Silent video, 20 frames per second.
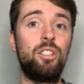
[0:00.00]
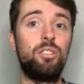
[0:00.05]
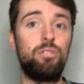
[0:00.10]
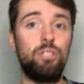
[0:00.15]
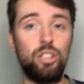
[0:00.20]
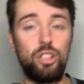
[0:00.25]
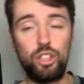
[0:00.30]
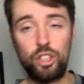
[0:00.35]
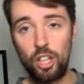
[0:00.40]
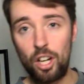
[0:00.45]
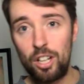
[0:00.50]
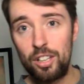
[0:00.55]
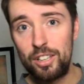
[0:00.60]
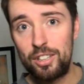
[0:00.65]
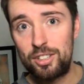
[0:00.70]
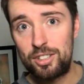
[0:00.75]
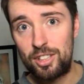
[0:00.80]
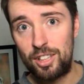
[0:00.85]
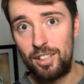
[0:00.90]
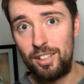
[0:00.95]

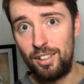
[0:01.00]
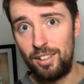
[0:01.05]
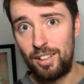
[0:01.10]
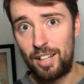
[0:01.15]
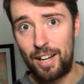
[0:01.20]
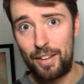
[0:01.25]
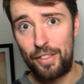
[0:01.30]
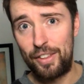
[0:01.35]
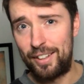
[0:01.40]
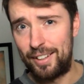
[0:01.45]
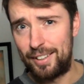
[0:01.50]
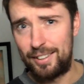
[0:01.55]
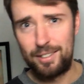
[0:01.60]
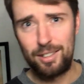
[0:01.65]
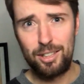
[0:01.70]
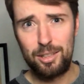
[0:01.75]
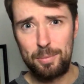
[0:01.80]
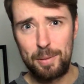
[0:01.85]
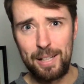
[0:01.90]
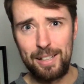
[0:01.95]
Richarlison, I think, is
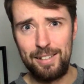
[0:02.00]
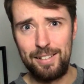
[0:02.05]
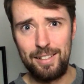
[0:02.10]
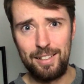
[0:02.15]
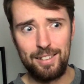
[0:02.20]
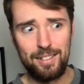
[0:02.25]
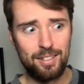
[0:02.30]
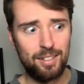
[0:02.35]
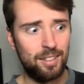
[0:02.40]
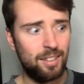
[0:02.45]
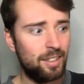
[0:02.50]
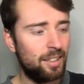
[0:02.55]
suspended.